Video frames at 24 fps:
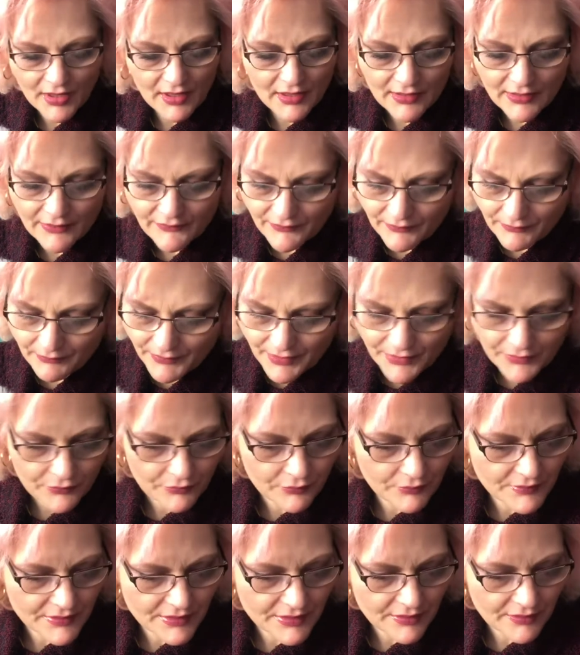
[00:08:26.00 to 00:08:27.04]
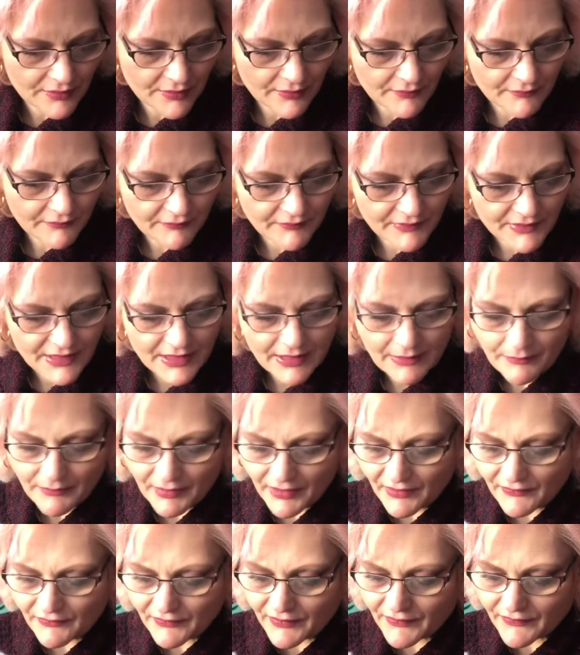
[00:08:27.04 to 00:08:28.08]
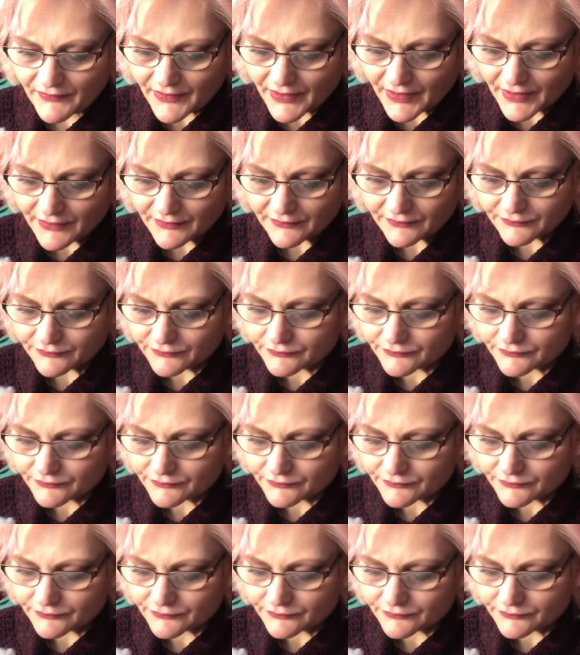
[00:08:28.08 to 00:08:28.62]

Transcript: 11 mils for £10.50.